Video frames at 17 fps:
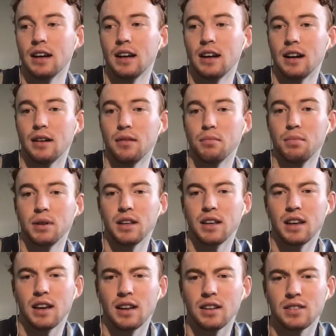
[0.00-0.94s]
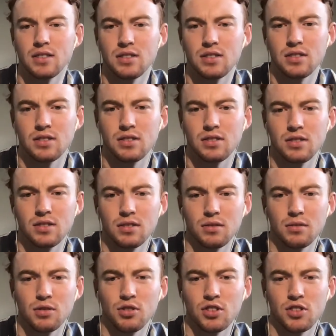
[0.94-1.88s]
But yes,
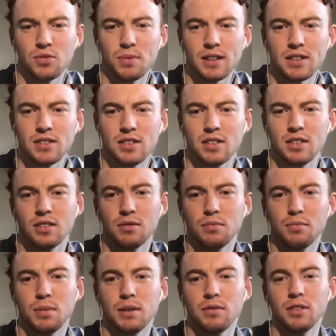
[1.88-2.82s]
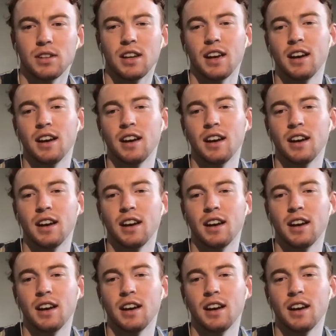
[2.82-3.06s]
Chris, that's a bit of it.